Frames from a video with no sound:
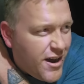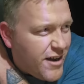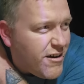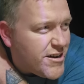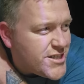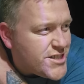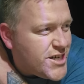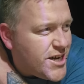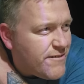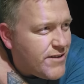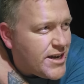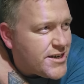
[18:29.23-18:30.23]
and I just
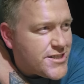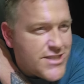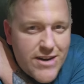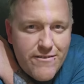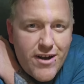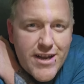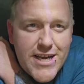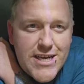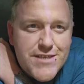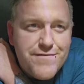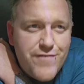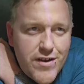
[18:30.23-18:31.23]
turn around and say, right,
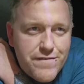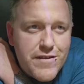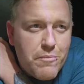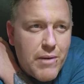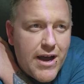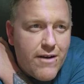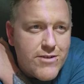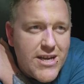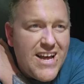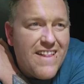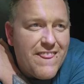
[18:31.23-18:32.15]
here's £50.